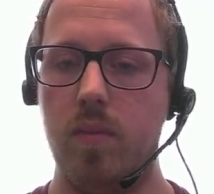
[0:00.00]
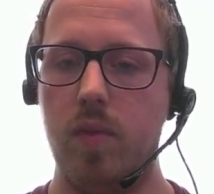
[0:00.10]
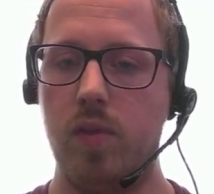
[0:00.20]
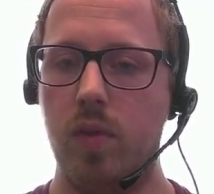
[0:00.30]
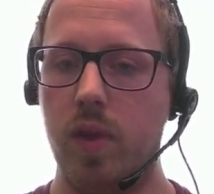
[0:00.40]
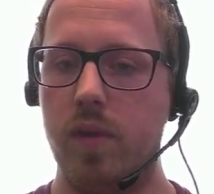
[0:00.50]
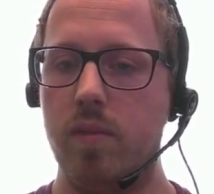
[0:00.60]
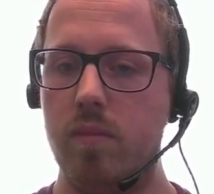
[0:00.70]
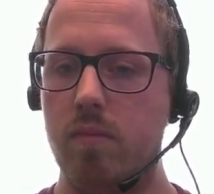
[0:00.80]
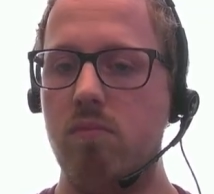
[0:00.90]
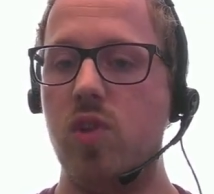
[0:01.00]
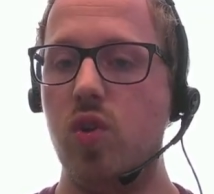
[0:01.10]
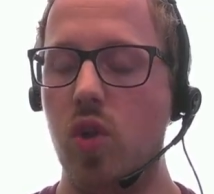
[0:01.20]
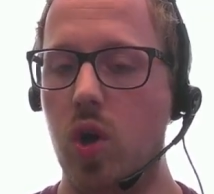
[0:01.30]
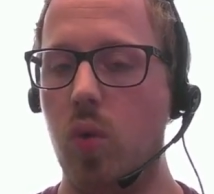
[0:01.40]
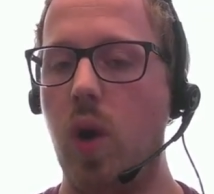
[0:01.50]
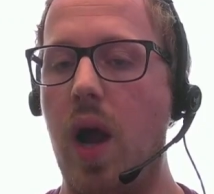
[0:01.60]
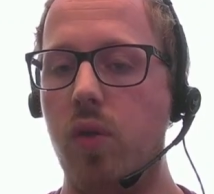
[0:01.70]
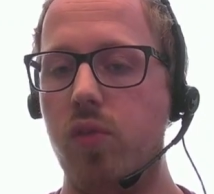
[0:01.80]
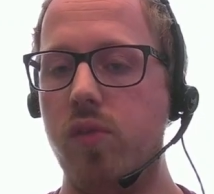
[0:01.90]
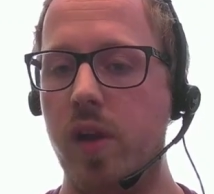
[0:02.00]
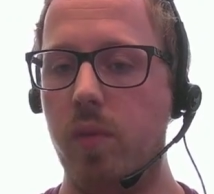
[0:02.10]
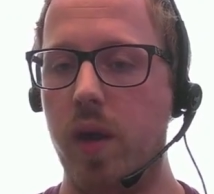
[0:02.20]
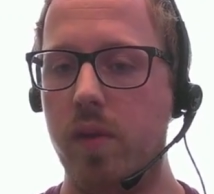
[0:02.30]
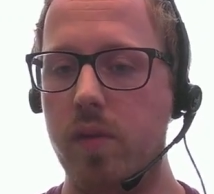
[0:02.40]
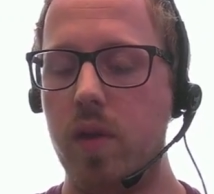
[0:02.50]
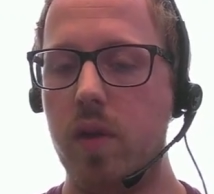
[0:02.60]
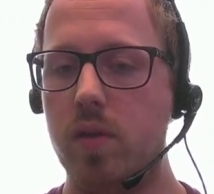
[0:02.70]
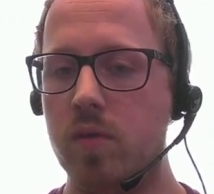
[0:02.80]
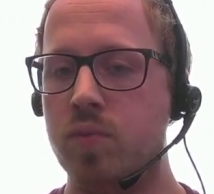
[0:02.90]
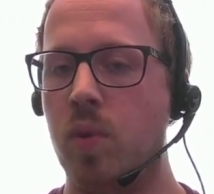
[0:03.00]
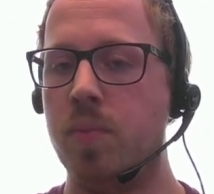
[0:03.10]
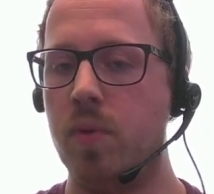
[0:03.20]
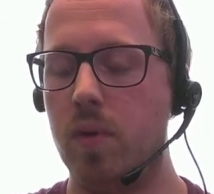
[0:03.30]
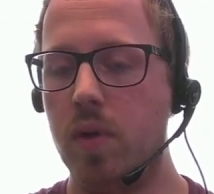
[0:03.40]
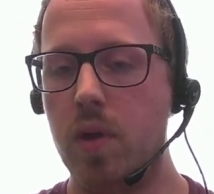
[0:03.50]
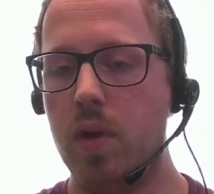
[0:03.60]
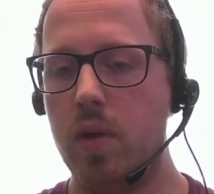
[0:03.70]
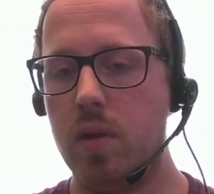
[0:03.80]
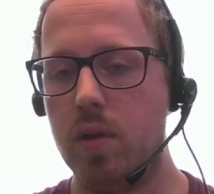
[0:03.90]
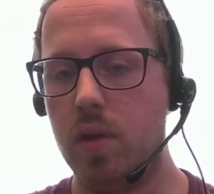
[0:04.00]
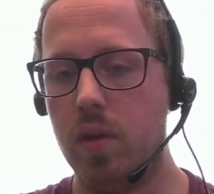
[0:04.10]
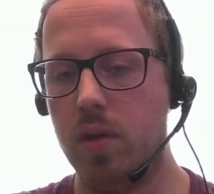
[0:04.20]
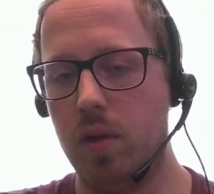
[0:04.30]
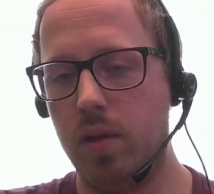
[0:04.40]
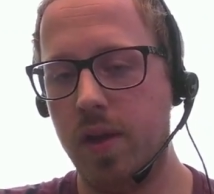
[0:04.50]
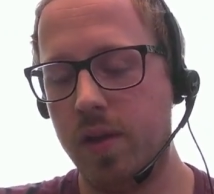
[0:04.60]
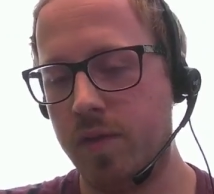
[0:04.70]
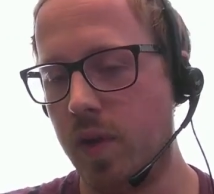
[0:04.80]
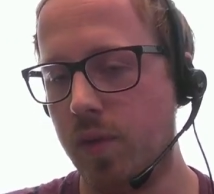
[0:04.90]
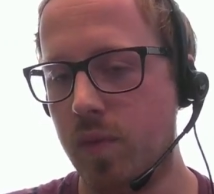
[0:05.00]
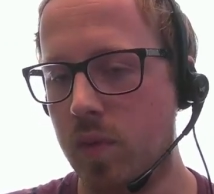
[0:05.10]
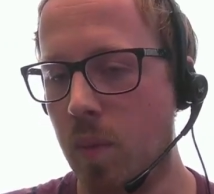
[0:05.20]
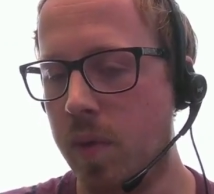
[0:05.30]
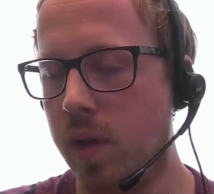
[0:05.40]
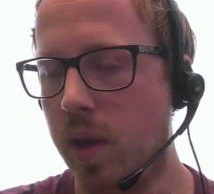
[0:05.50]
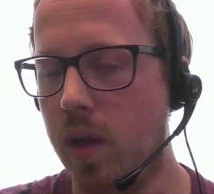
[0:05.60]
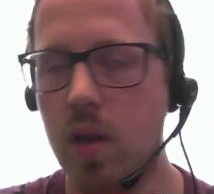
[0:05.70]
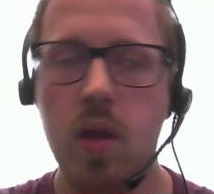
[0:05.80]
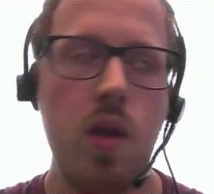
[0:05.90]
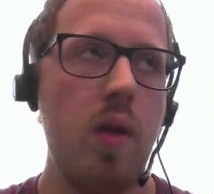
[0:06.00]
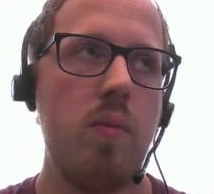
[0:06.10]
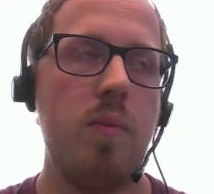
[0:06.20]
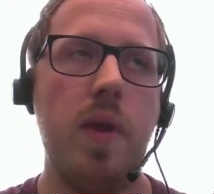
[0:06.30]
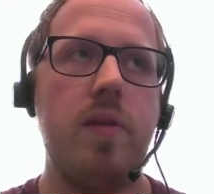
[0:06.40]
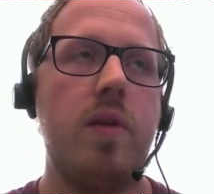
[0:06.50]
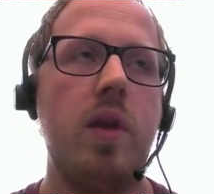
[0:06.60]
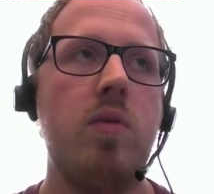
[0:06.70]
so that you know how to generate the proper data files for KeyPedia. Basically,